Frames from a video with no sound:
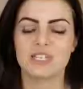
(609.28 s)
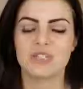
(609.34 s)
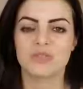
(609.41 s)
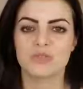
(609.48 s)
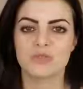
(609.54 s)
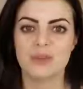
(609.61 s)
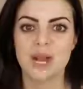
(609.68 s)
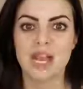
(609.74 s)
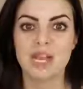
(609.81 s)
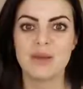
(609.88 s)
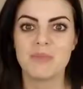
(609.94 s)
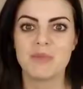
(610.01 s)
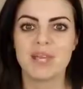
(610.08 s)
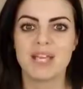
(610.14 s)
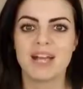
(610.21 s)
is
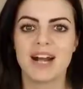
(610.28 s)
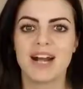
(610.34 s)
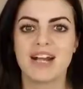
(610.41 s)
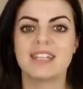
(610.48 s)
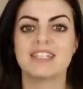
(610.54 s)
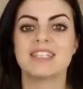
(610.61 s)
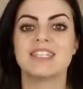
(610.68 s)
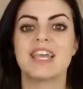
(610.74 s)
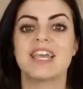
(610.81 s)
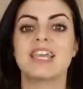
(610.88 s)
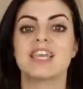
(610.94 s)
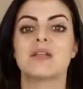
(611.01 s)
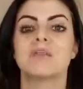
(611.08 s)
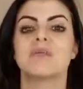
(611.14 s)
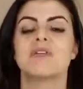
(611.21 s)
great because they
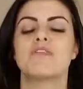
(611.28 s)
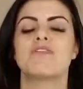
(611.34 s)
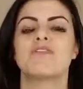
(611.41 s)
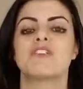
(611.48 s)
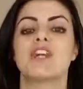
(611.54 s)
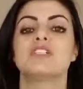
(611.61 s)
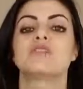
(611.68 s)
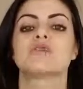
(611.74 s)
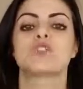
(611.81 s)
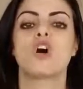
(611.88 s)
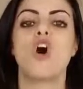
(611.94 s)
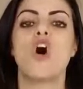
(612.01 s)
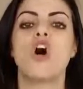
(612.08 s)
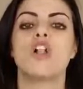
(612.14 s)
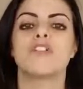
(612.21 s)
can be friends with
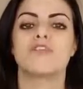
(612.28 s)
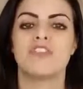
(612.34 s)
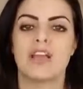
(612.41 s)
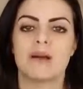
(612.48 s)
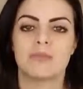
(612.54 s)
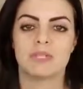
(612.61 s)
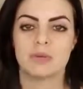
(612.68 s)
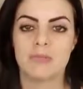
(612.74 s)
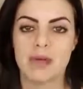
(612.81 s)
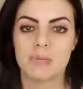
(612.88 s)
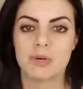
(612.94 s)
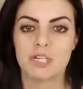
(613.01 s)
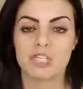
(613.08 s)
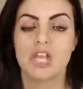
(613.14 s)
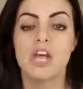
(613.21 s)
all family
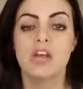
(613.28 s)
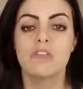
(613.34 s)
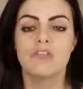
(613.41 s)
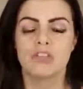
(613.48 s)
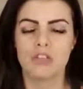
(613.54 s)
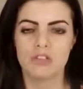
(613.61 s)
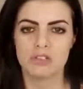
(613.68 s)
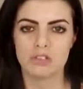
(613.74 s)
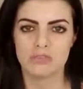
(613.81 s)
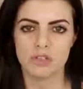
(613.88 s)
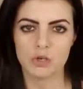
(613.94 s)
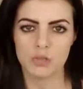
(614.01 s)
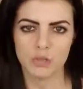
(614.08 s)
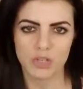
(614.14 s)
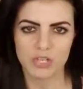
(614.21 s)
members. For those of
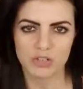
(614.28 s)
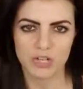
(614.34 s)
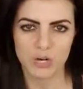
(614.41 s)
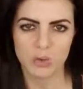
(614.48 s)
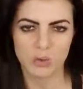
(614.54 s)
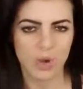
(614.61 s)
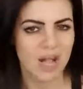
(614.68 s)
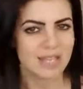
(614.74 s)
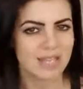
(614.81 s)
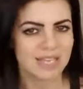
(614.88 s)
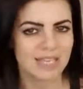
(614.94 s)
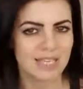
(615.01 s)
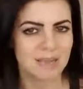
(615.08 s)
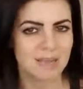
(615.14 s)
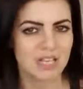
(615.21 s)
you wondering why
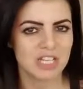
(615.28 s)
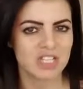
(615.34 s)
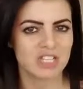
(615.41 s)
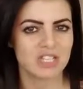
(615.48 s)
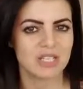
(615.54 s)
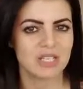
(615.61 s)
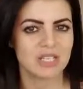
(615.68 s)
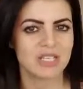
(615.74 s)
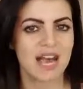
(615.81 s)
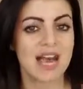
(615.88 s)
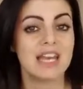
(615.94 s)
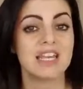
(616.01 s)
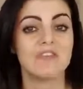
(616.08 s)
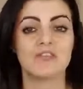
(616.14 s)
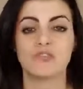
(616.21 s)
I keep mentioning
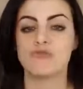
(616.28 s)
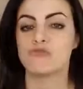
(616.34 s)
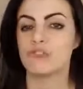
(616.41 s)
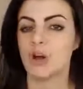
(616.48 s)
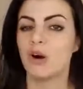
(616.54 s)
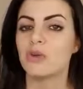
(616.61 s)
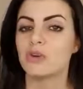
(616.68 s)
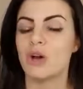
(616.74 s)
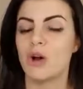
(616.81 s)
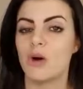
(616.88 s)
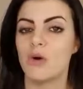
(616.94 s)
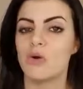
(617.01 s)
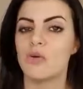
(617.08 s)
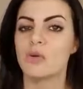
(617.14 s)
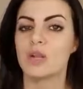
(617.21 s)
that, if you don't
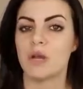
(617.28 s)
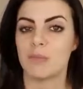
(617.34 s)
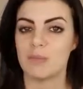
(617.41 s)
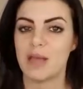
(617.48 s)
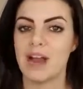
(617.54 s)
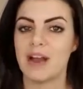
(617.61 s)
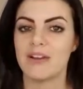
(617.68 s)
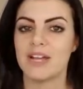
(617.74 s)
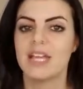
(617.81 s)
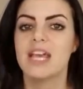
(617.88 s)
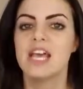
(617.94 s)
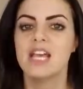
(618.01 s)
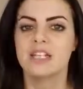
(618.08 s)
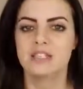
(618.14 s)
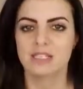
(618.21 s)
own a parrot,
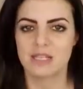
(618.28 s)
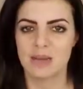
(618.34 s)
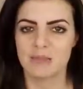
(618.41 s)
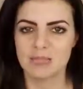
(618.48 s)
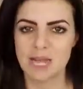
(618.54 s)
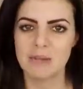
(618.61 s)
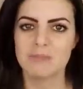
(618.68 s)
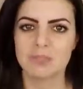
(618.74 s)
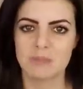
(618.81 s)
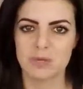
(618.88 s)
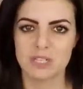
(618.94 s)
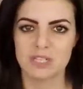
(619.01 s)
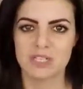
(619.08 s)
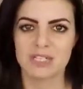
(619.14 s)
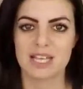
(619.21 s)
sometimes
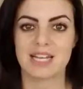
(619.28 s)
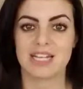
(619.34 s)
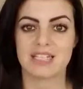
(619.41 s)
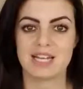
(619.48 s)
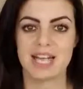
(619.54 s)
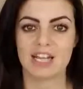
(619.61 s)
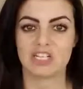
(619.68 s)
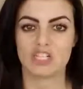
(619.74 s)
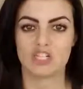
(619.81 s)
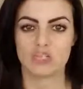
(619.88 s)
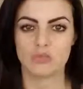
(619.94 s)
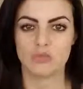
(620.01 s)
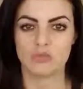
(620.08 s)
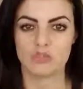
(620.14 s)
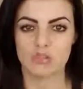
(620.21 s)
birds get attached
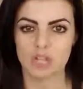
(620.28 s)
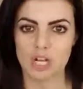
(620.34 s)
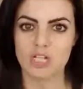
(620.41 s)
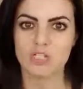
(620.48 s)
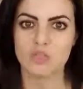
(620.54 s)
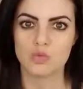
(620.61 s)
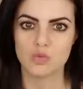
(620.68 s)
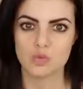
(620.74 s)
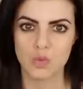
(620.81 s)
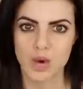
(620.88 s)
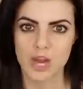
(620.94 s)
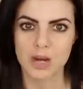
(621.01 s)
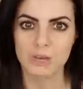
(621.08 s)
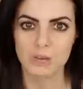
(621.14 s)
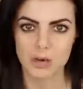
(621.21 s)
to just
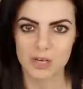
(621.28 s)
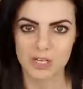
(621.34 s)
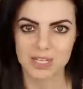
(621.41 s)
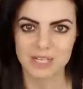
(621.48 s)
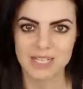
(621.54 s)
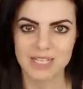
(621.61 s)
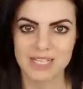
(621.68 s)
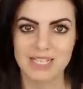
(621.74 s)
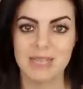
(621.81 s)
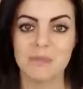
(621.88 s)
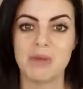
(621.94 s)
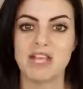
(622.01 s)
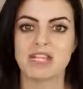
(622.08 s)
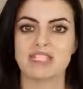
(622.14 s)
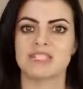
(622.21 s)
one person and
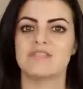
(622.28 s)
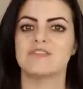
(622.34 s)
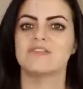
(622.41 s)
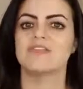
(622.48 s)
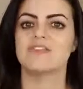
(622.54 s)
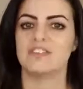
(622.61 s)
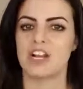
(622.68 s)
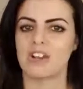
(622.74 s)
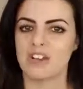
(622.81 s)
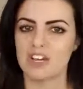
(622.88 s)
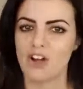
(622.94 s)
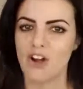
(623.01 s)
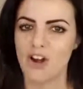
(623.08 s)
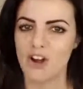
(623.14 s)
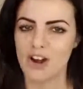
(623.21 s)
it makes it
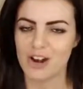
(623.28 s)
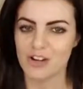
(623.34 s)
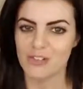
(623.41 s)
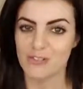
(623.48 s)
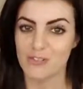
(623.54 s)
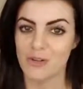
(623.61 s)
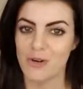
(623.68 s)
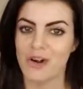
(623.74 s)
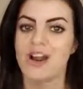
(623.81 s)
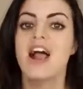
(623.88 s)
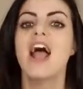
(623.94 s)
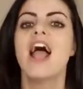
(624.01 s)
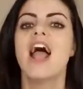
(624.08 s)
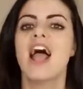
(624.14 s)
very hard for